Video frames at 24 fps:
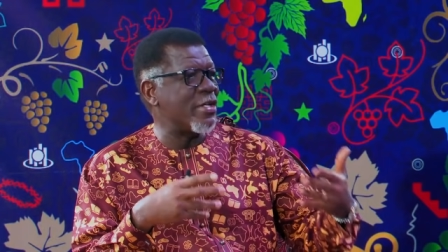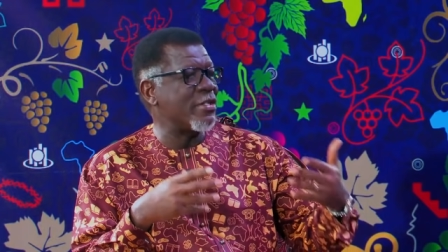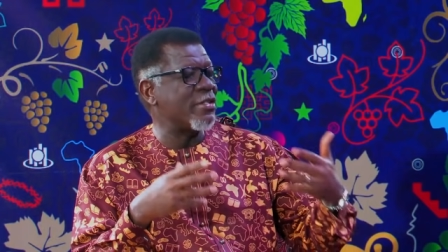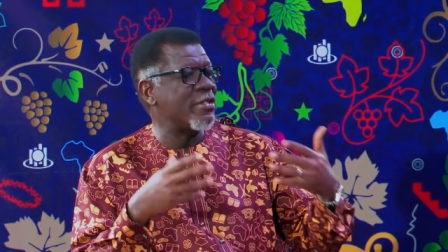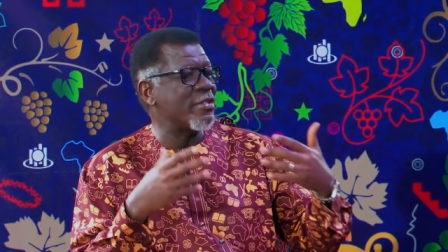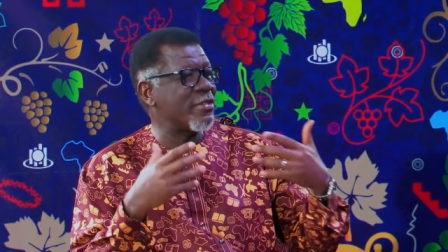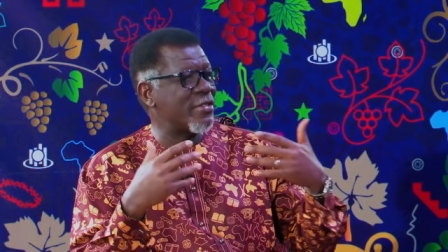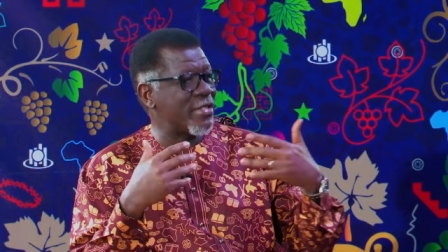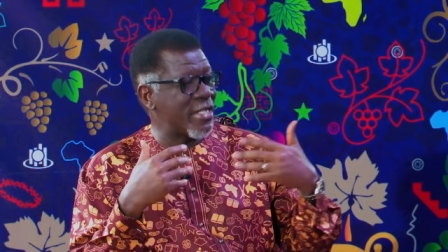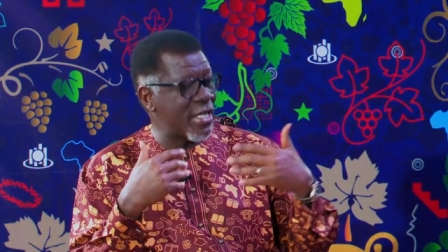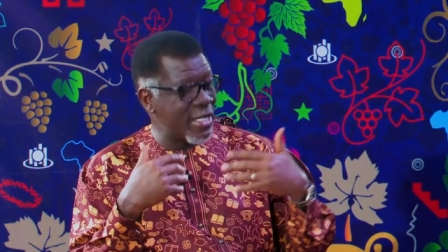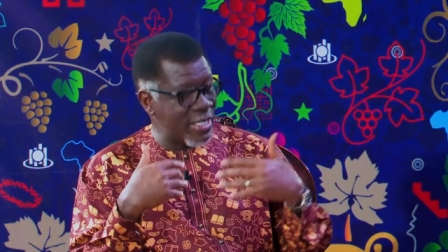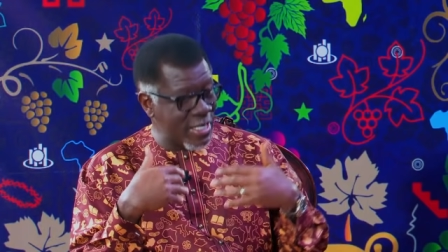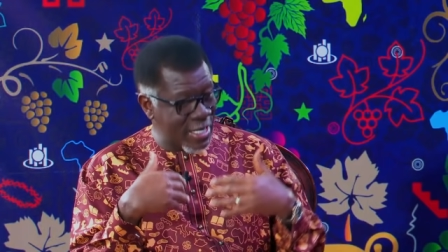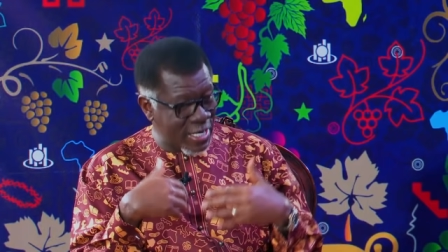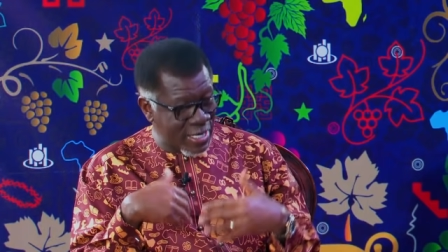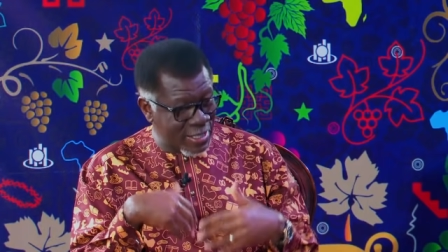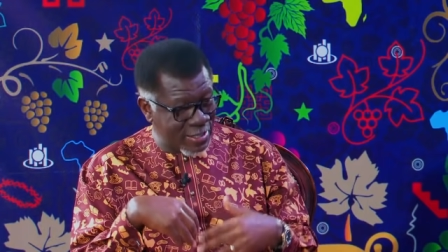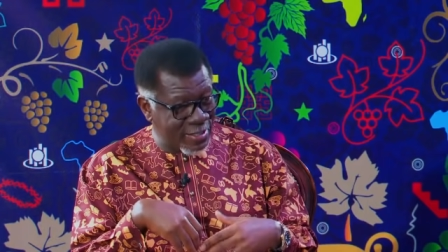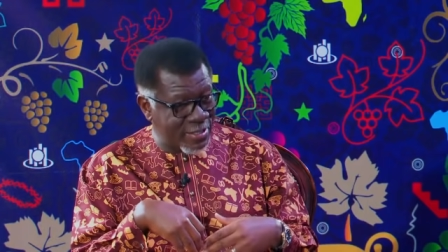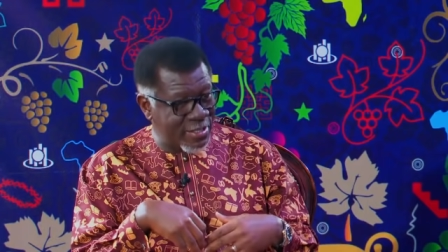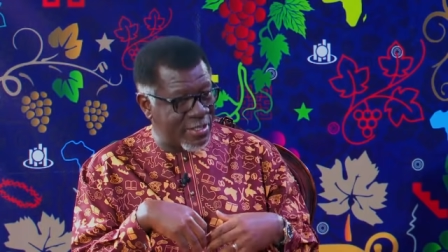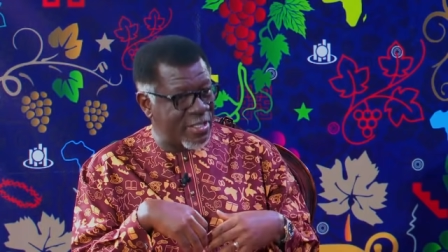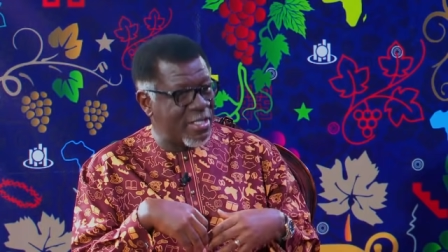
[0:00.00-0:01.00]
and you say,
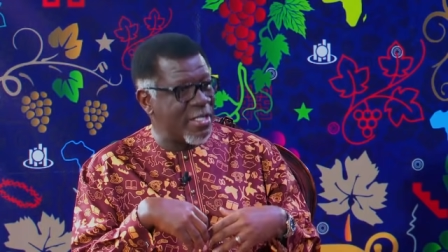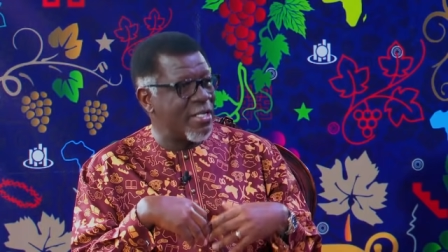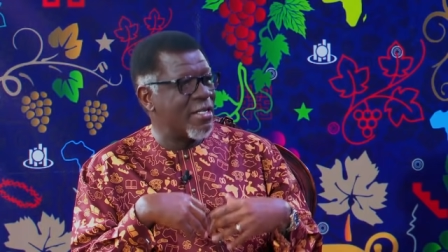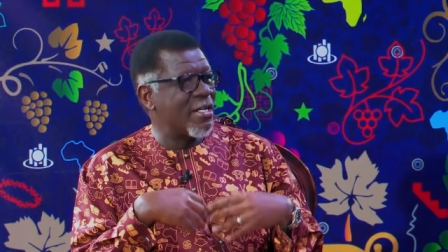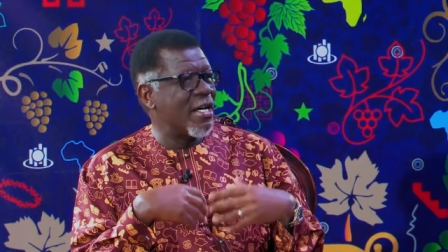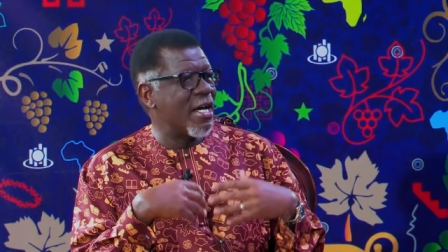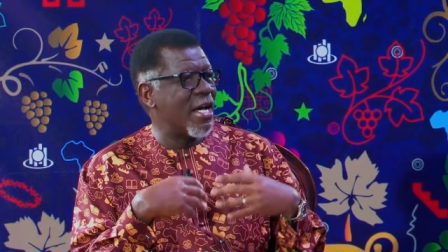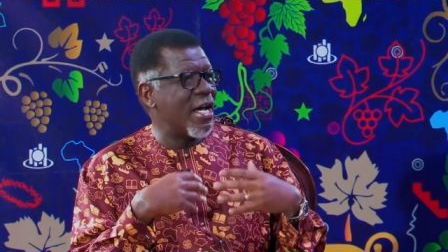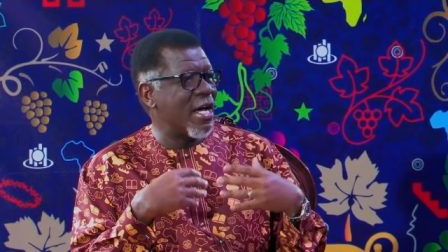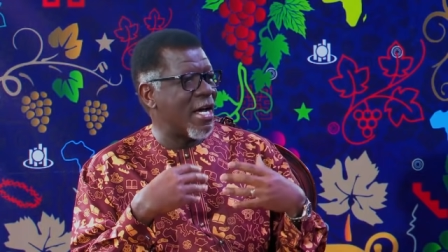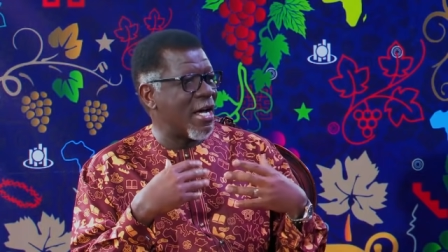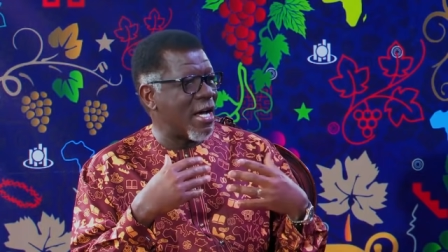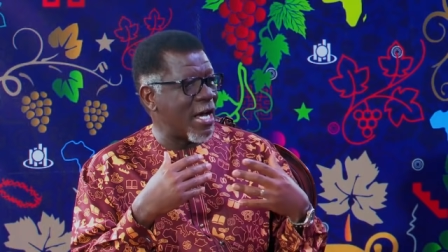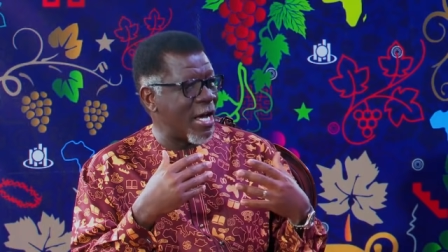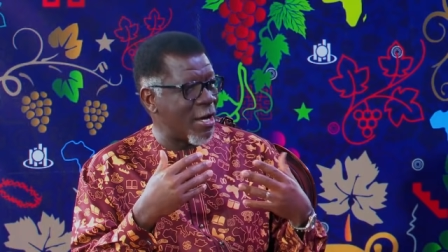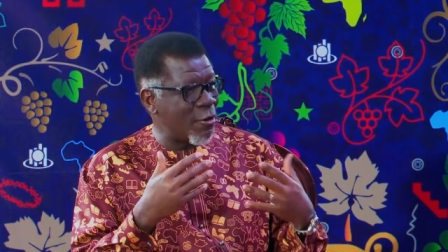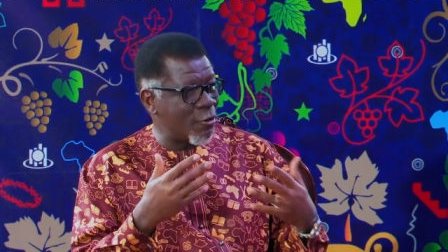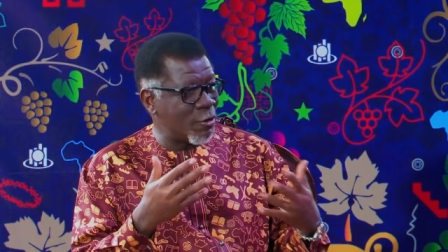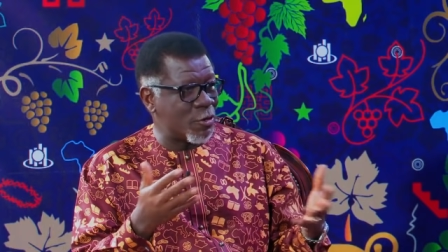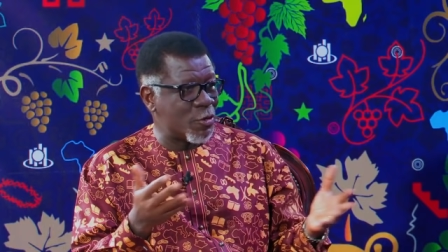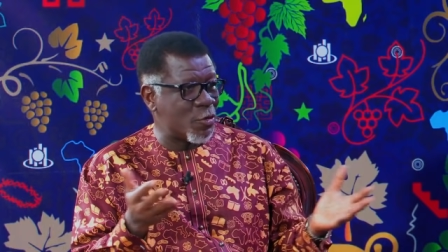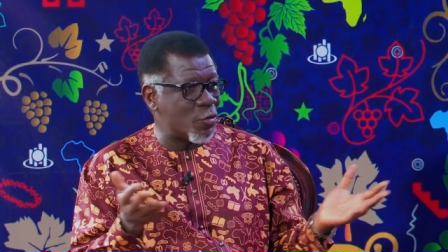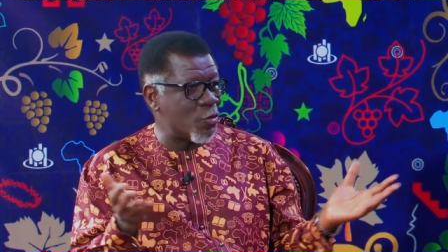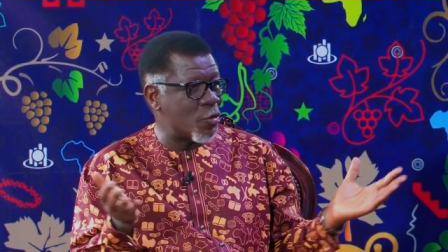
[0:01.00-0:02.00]
yes, I
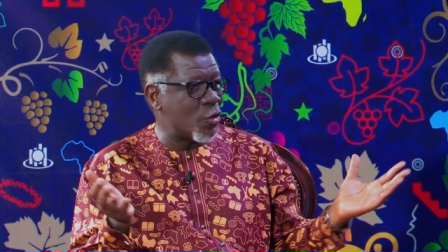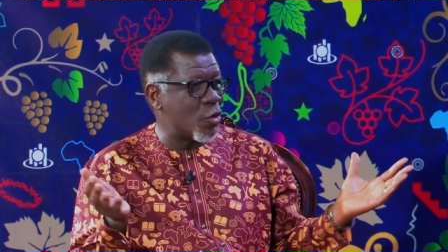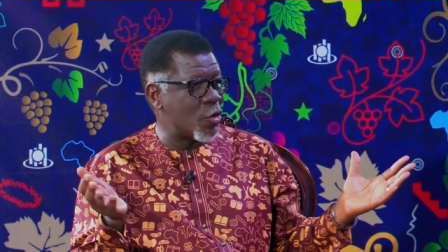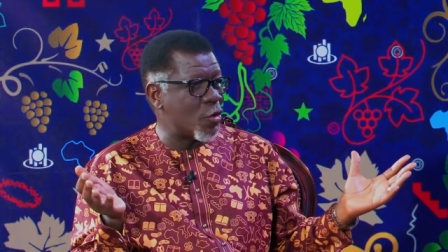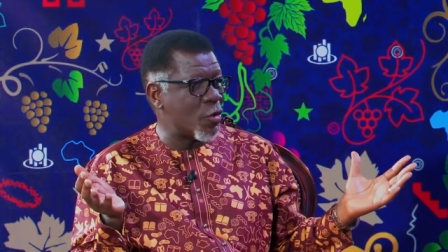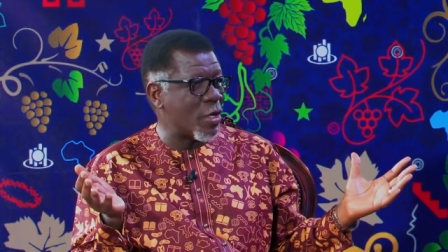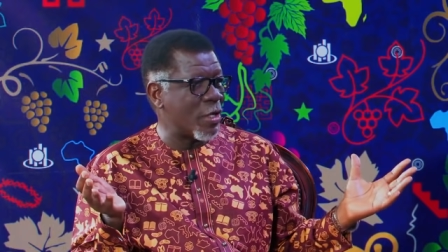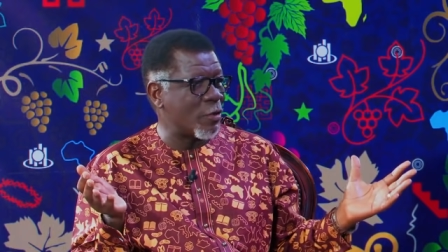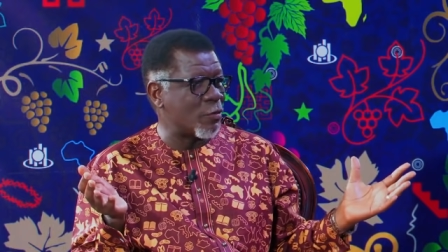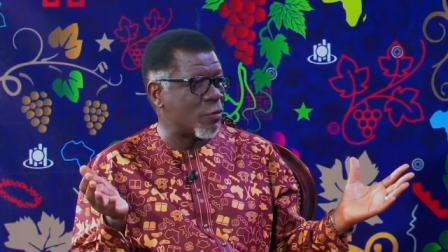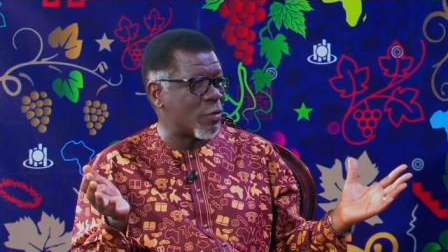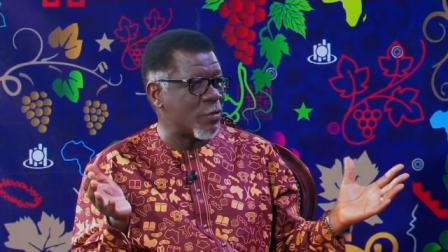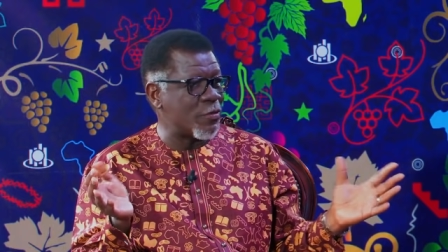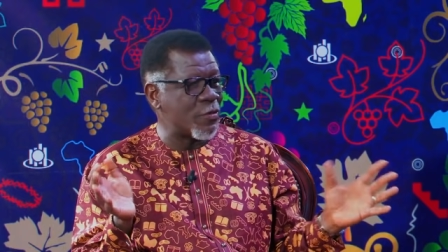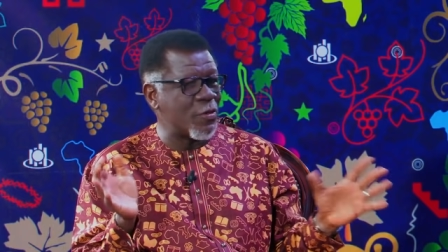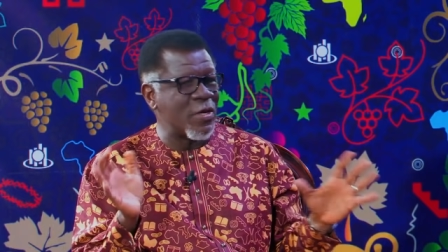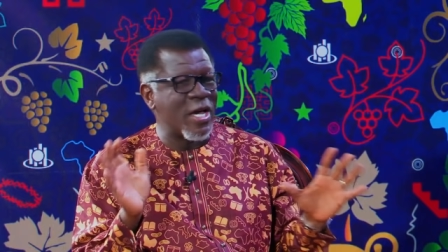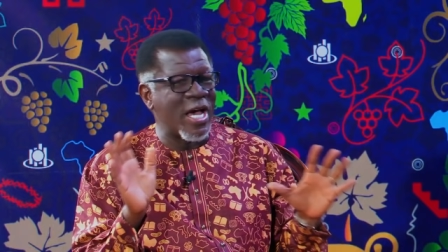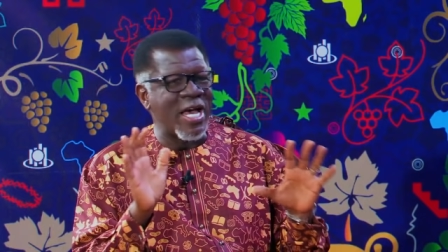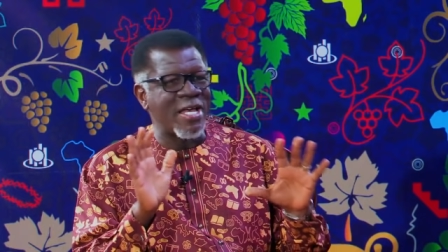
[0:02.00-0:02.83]
want to go out with you.